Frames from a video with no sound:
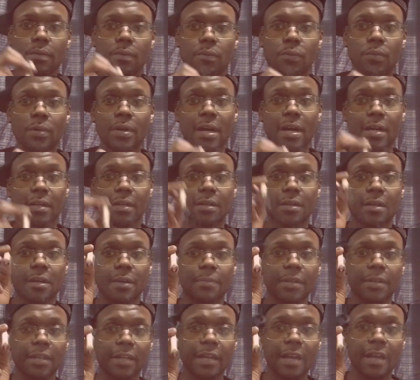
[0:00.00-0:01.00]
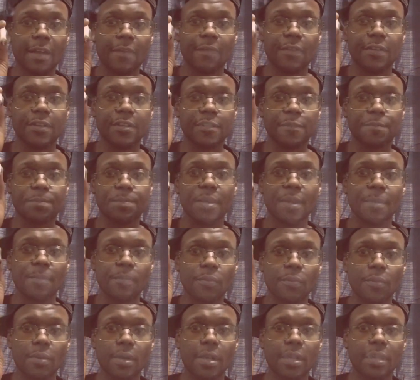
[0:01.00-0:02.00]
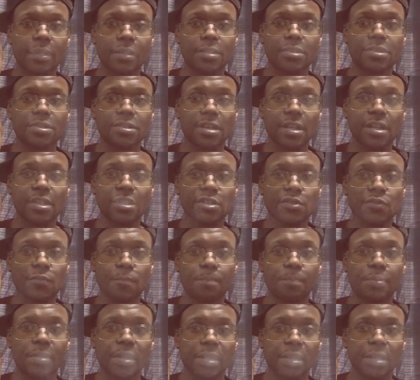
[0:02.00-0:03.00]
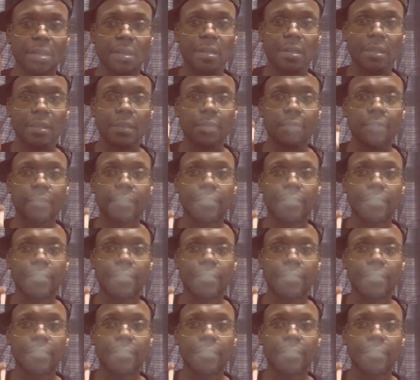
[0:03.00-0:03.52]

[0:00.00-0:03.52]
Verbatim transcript: We gotta come together as people and understand stupidity.